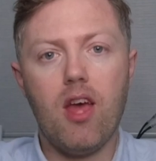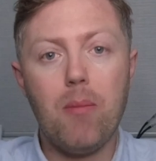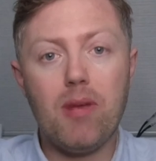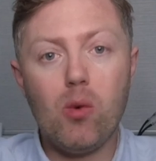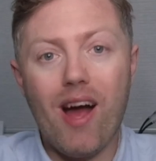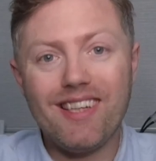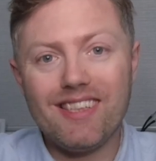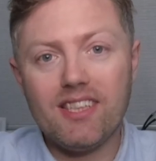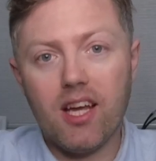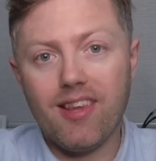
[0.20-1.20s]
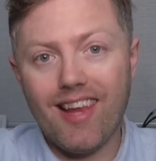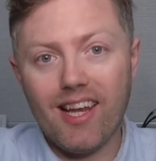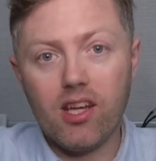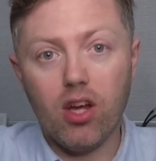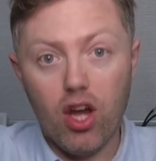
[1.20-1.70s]
BYD are
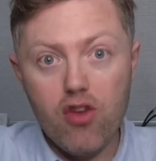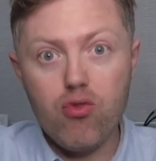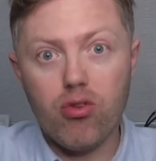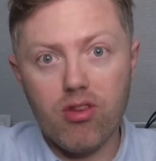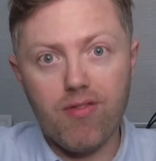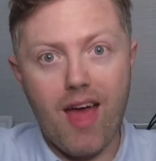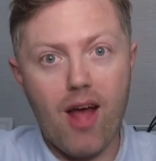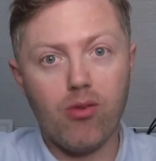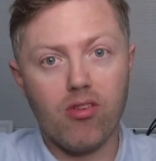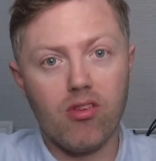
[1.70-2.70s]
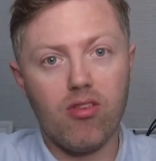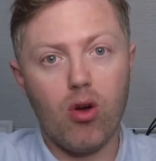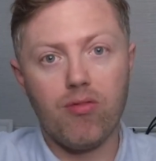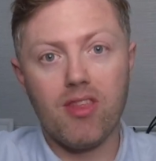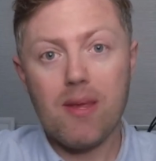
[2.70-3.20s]
selling hundreds of thousands
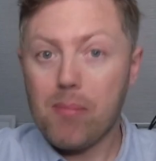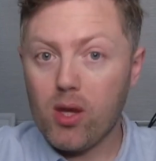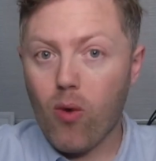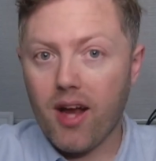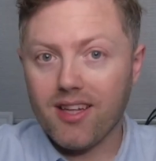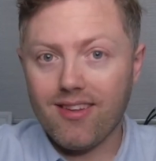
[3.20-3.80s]
of the BYD